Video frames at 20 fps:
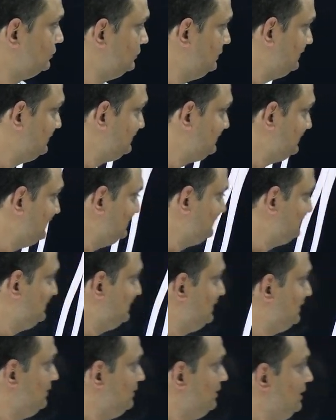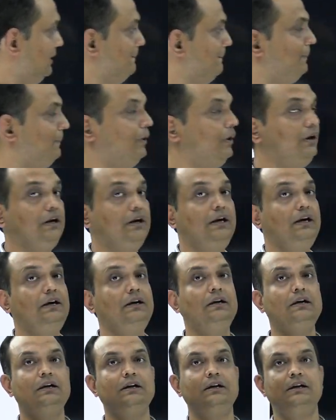this is the
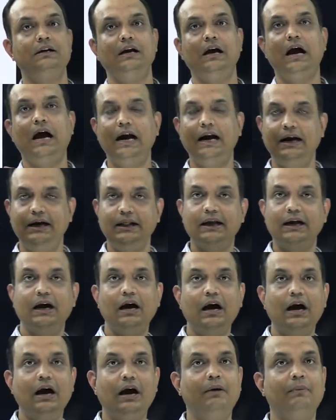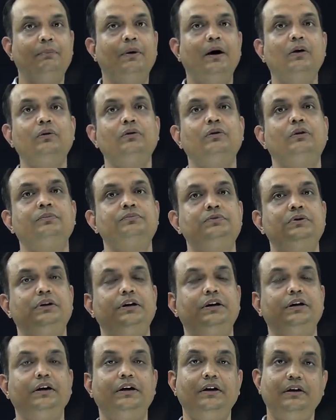important idea about
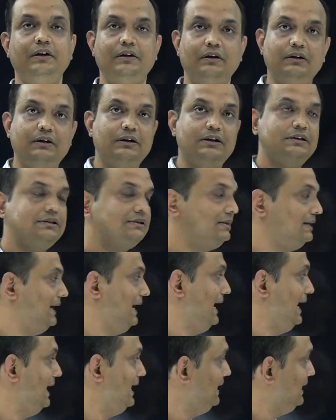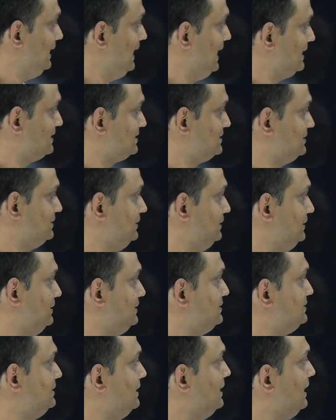obturator internus and
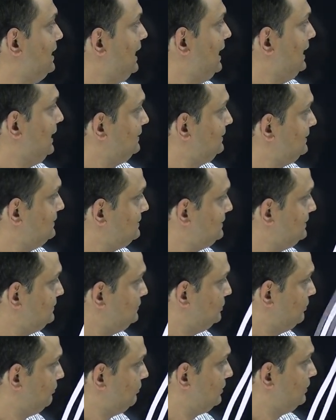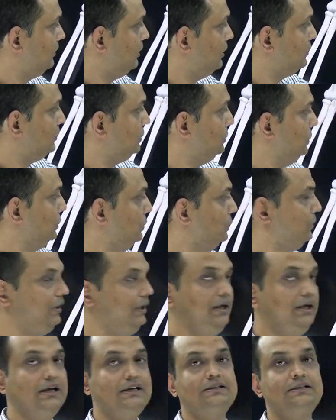externus, and this is your
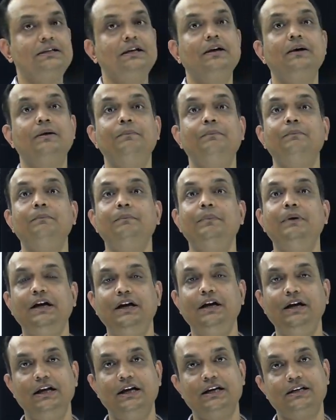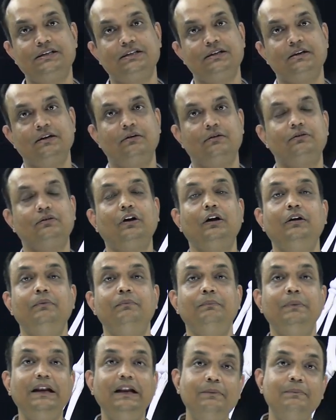gluteus medius, sorry,
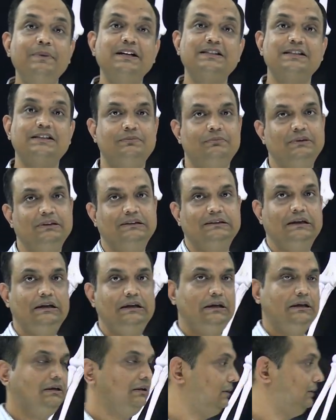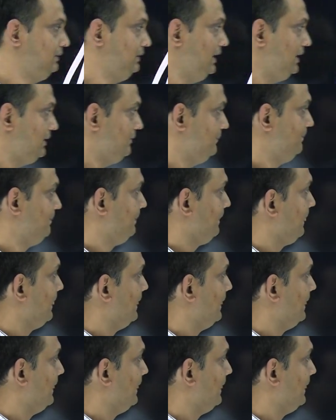minimus muscle. Clear?